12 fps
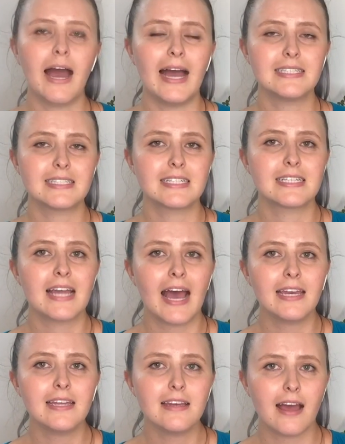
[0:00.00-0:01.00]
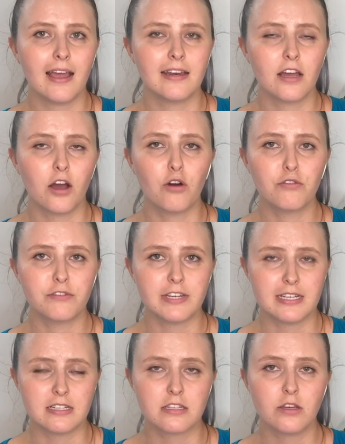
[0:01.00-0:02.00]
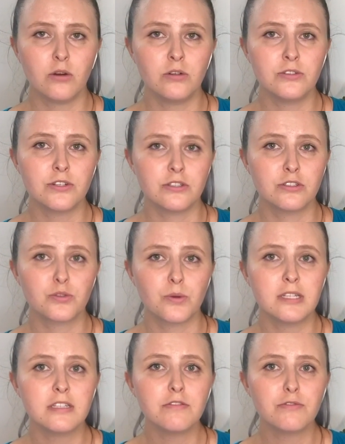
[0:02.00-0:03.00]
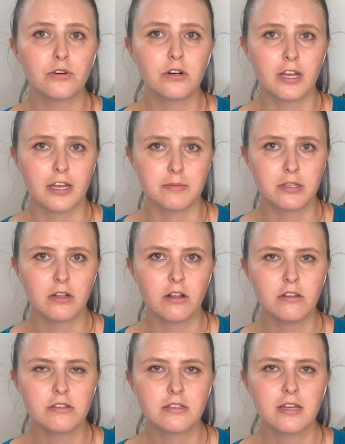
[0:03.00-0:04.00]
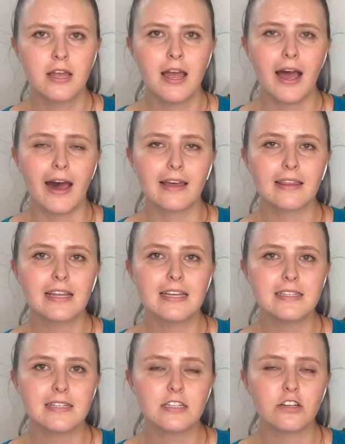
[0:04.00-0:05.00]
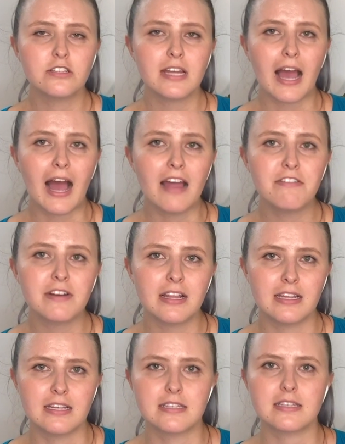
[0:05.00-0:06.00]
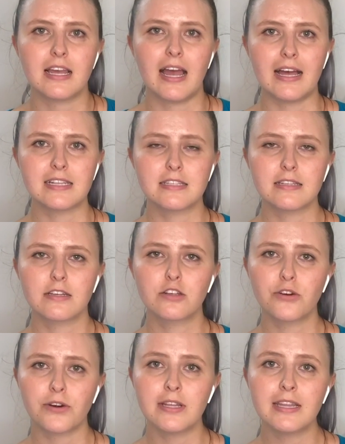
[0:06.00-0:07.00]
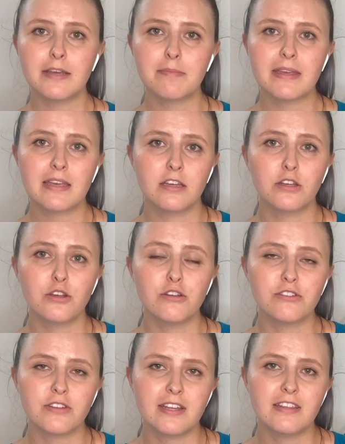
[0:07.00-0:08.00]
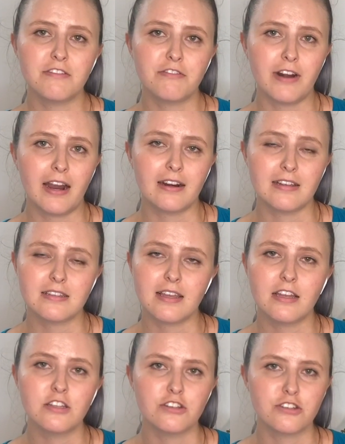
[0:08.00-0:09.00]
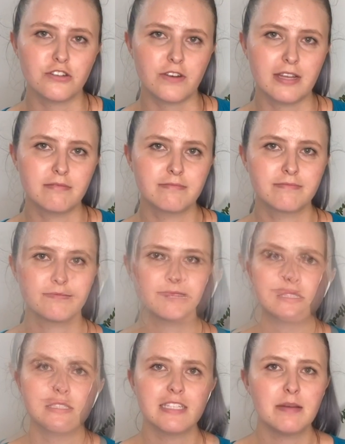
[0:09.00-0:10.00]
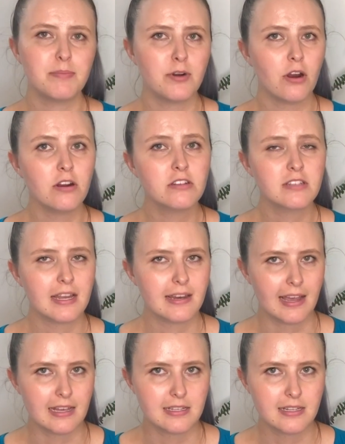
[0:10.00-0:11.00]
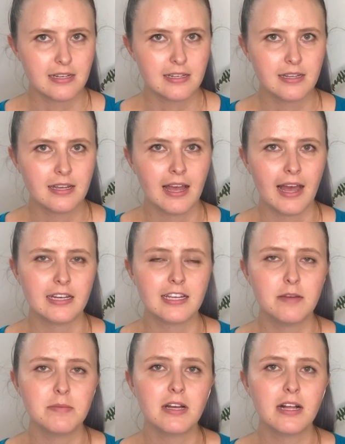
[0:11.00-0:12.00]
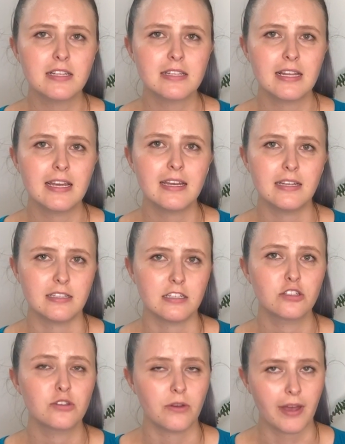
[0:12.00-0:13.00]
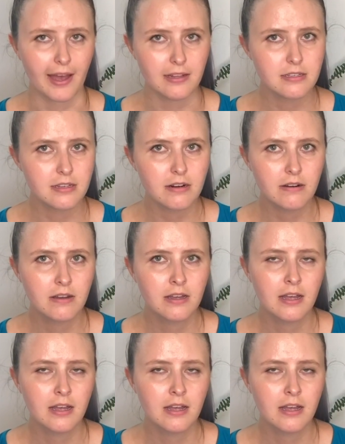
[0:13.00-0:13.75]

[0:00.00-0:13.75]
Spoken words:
And 99 of these 124 chemicals are listed on the IFRA list as currently being used in the fragrance industry. The products they tested had chemicals linked to cancer,